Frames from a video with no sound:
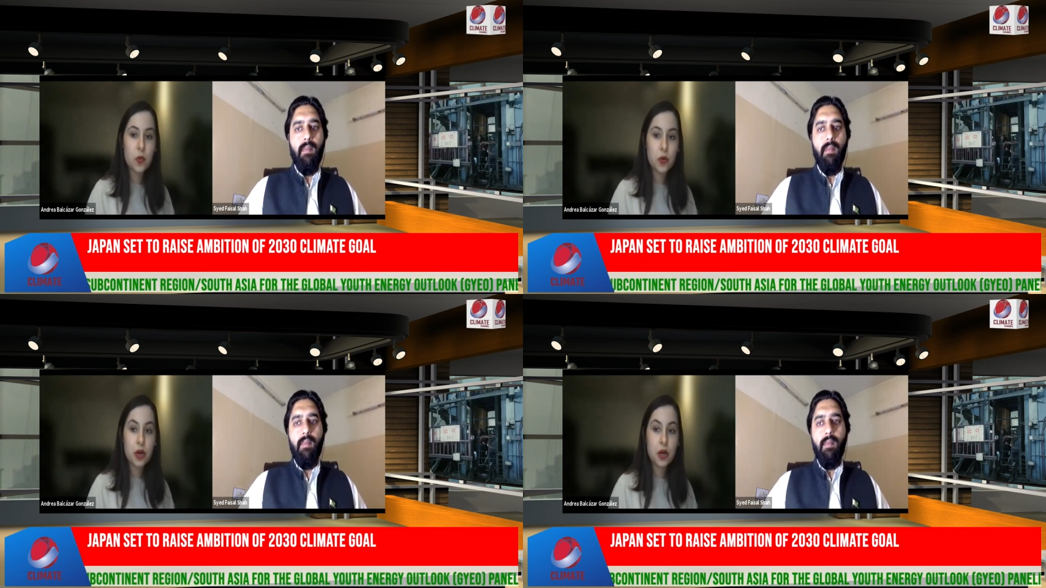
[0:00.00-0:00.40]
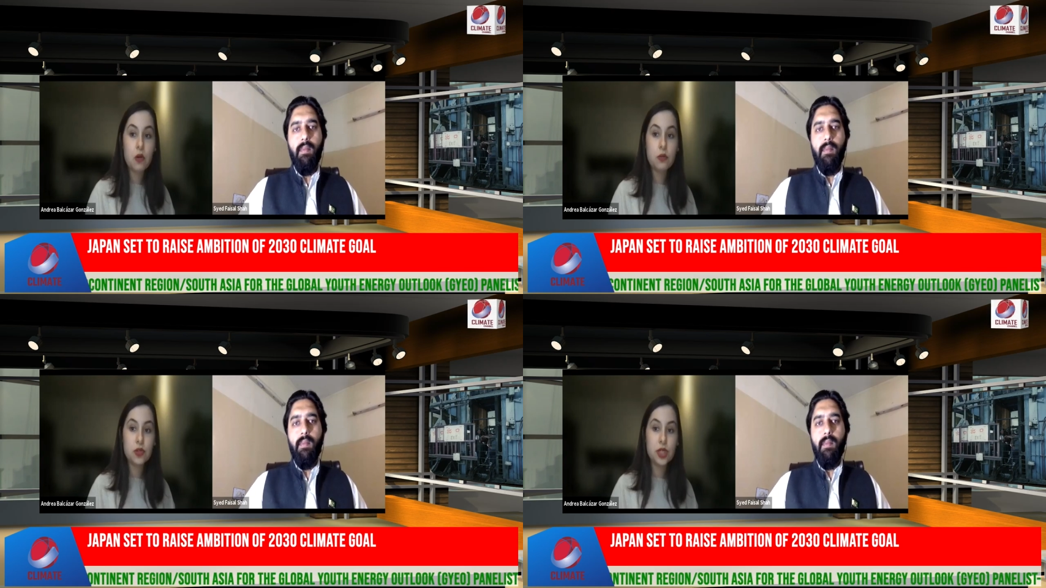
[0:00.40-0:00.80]
Speaker 1: We're a
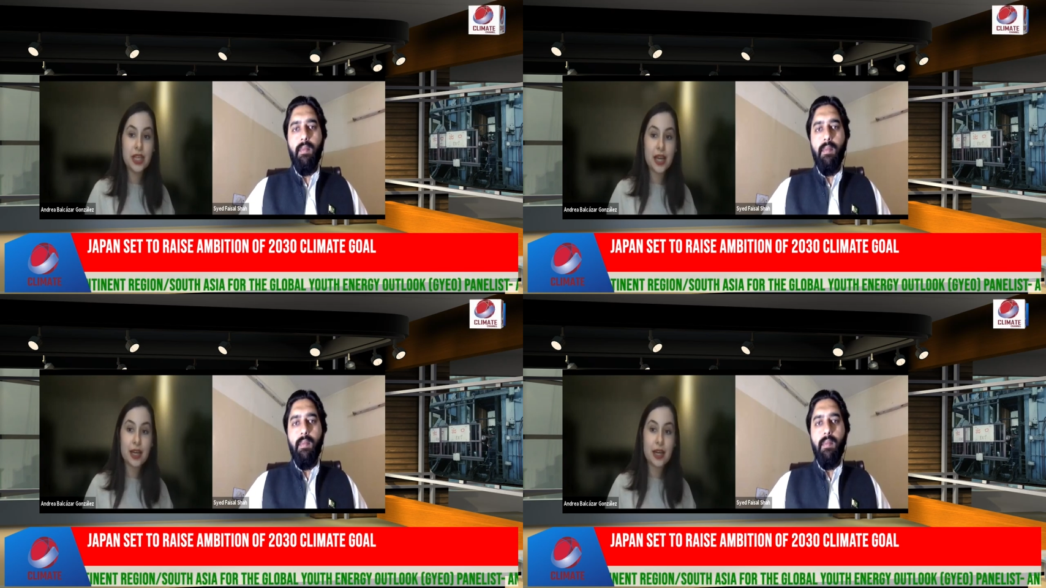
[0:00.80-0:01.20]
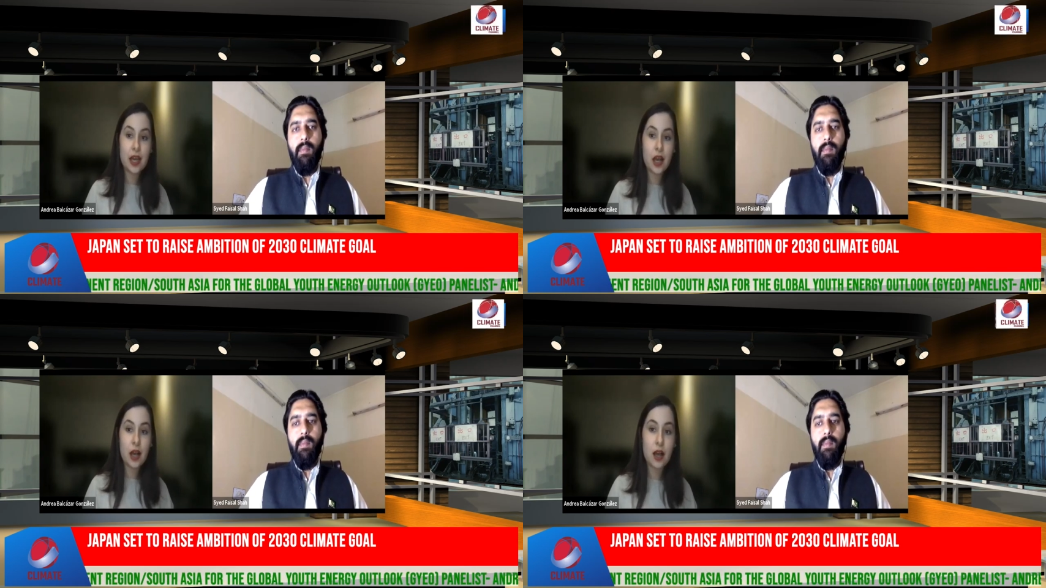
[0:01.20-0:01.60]
country that
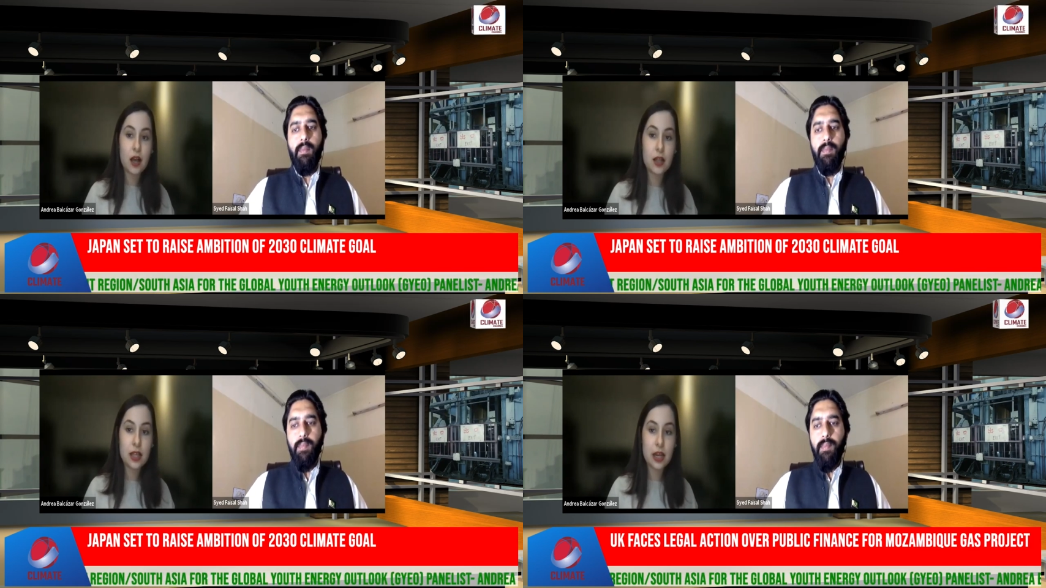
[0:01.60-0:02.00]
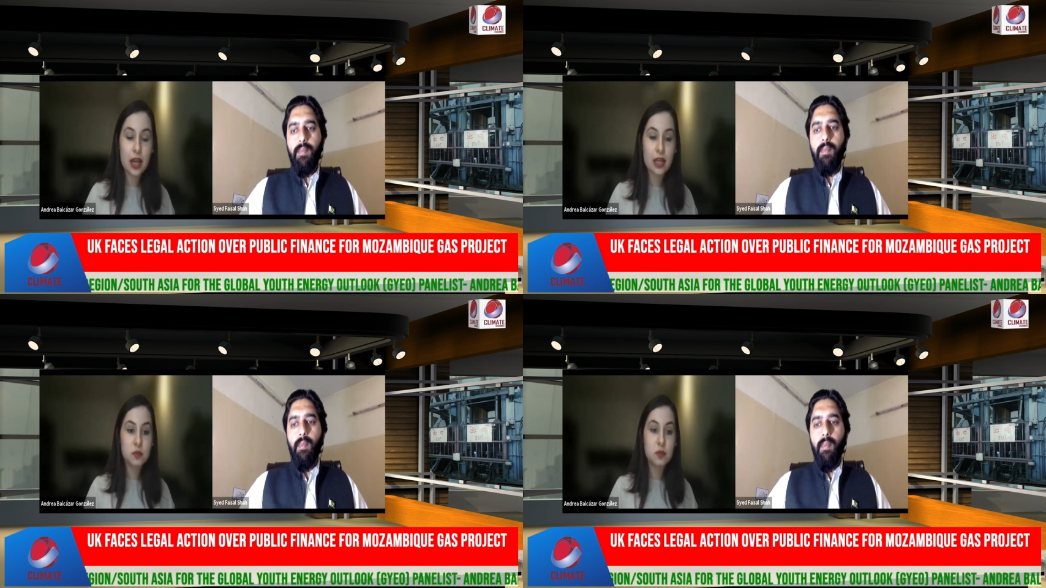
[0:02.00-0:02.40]

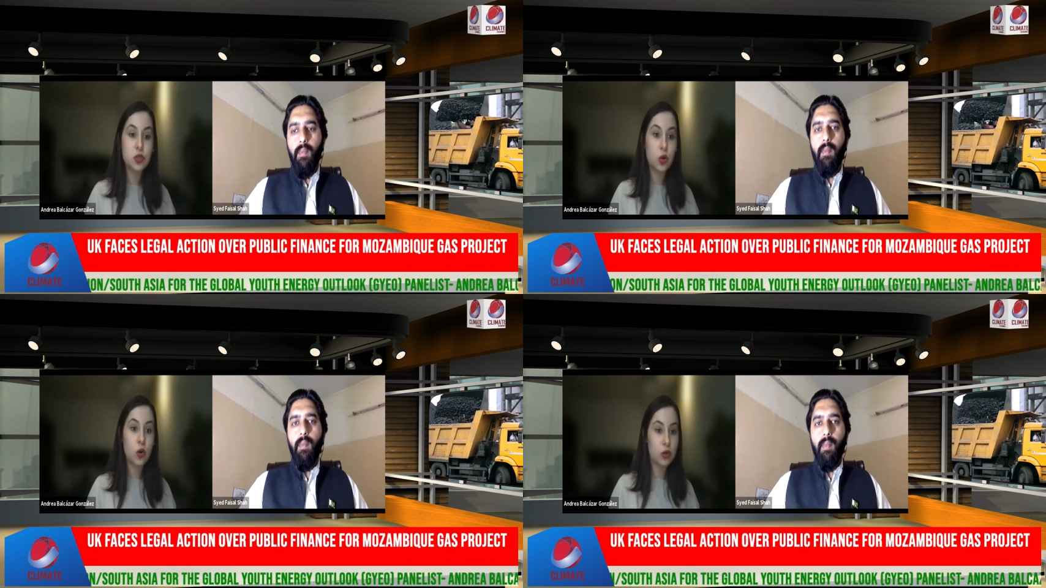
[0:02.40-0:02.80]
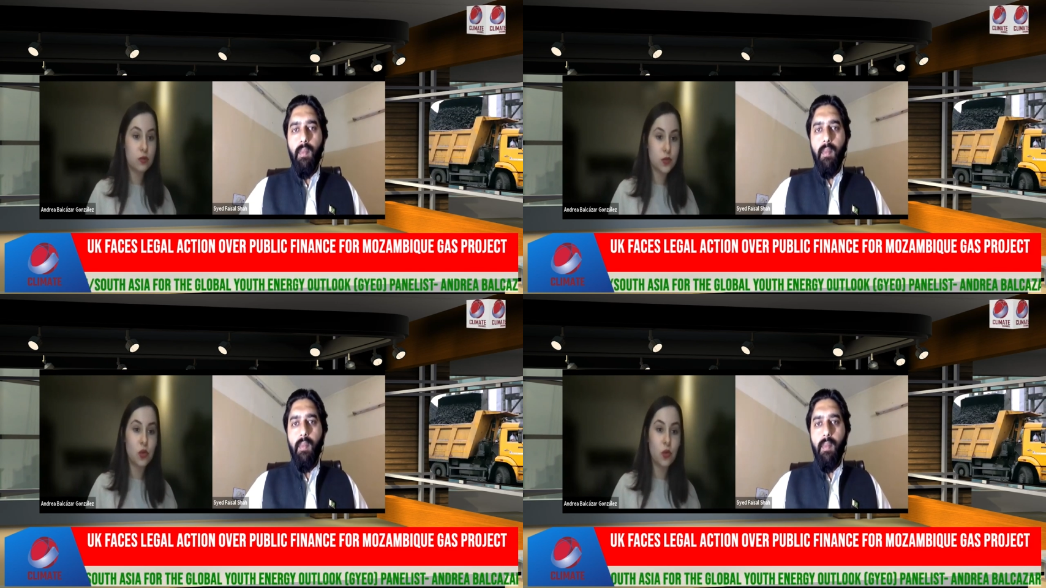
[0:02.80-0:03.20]
has
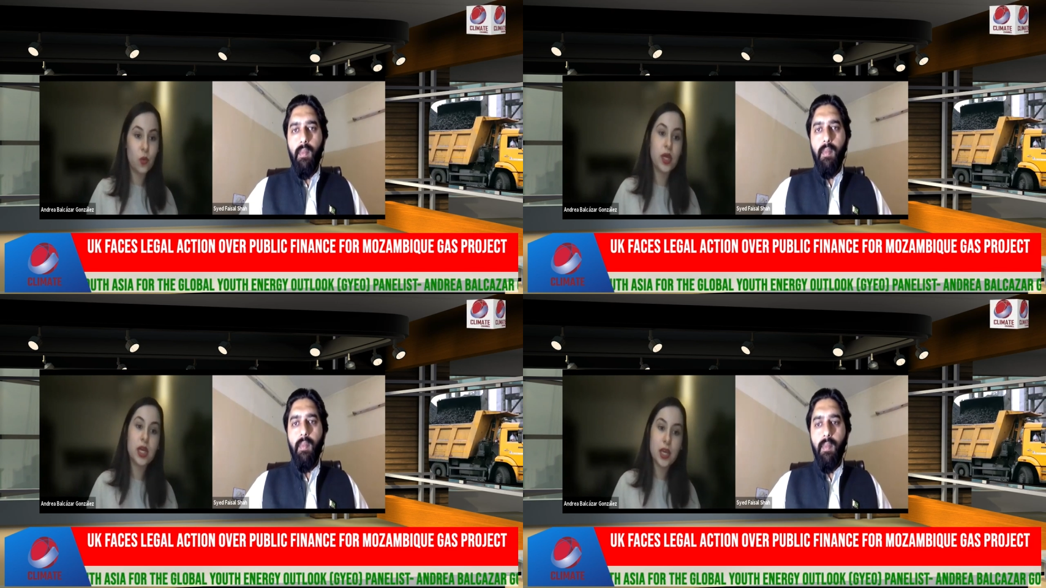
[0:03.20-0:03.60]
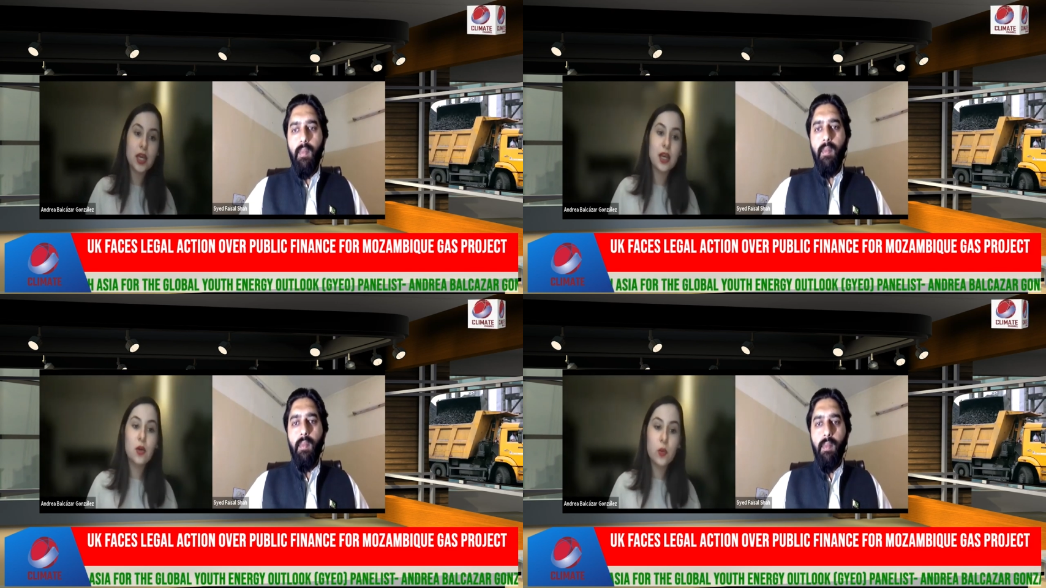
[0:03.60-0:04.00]
petroleum. So
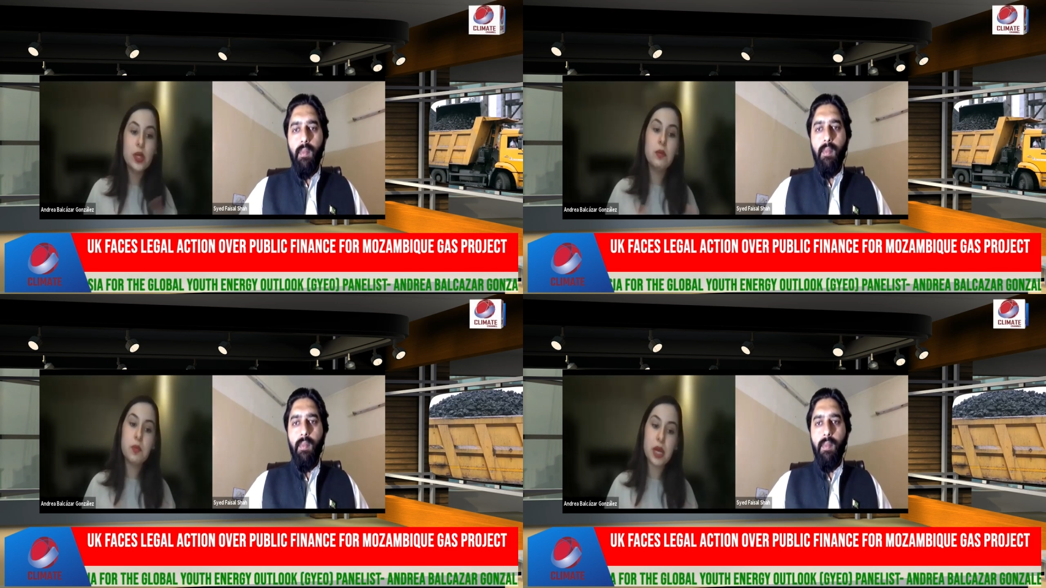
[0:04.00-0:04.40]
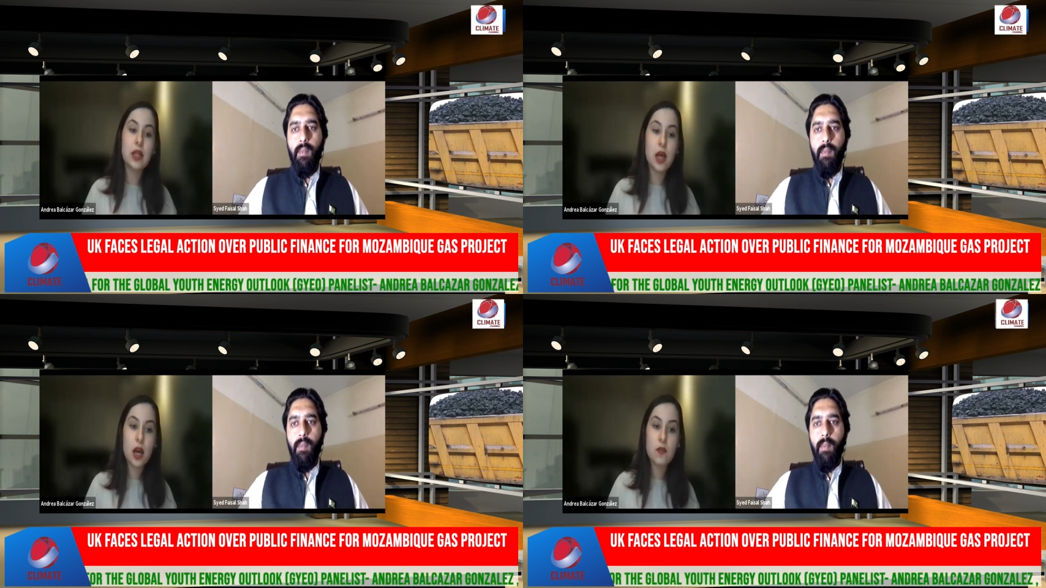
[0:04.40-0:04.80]
we depend a
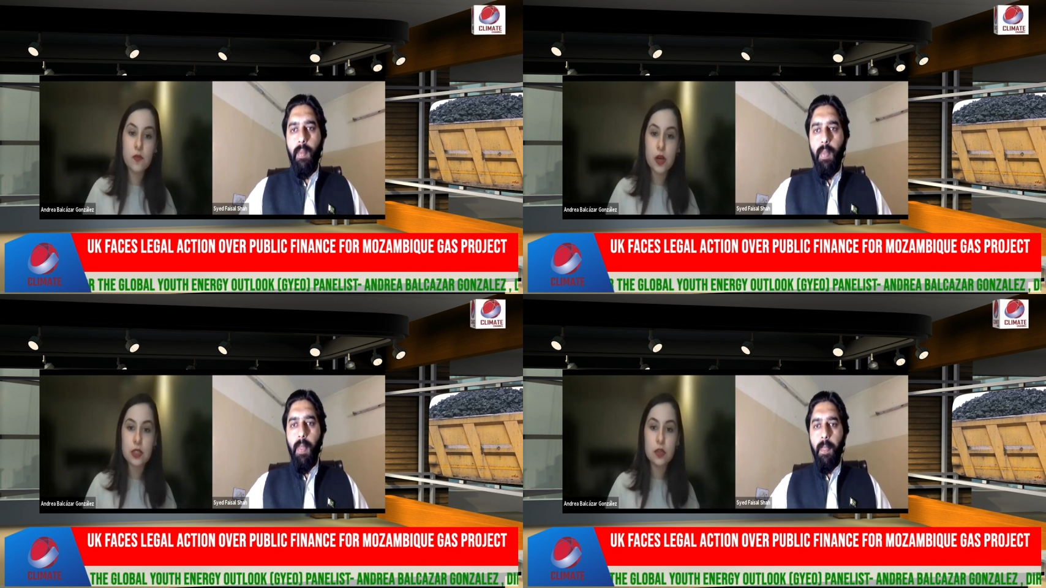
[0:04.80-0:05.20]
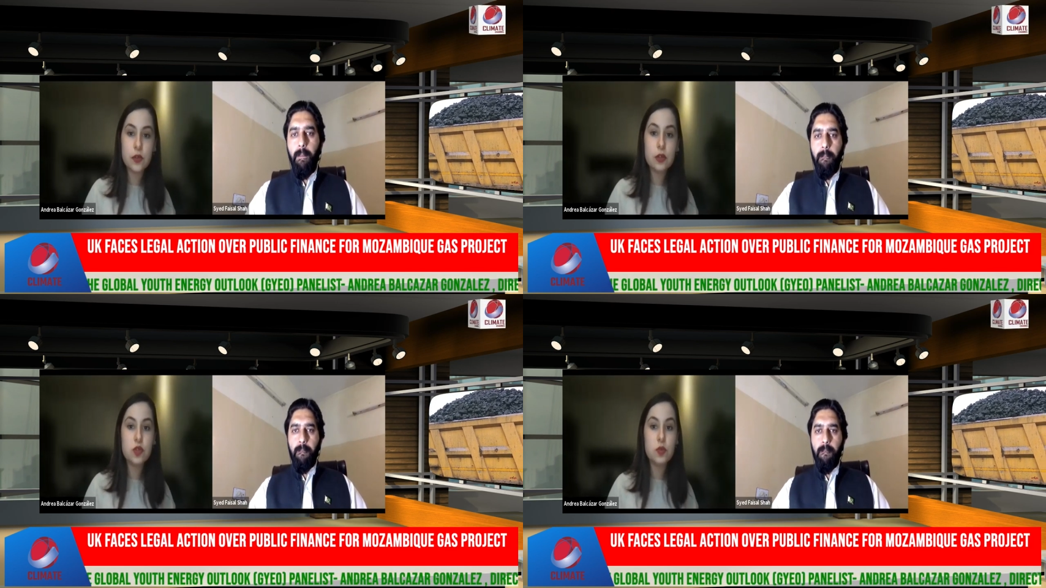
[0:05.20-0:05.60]
lot on fossil
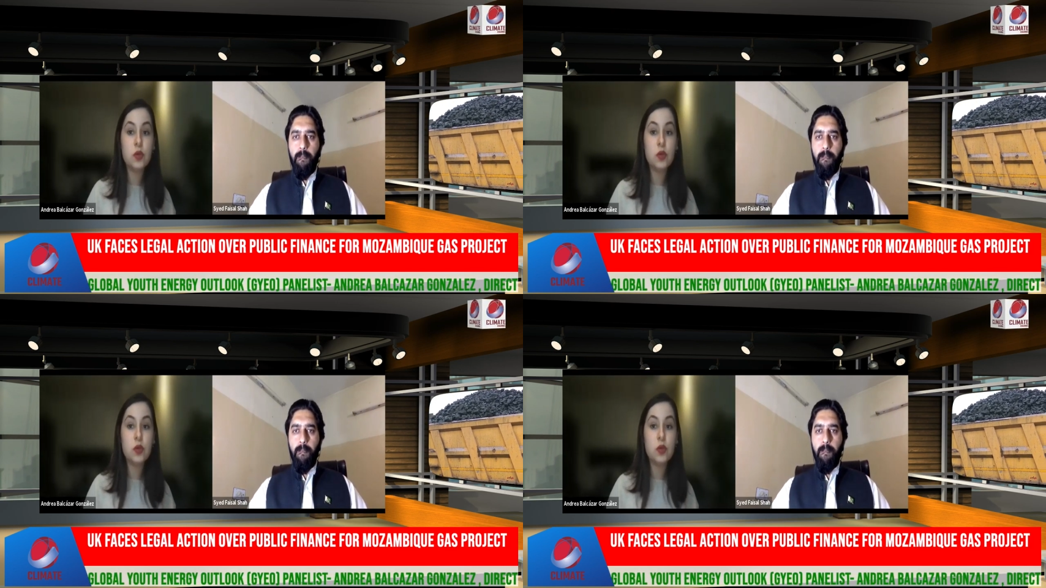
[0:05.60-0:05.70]
fuels,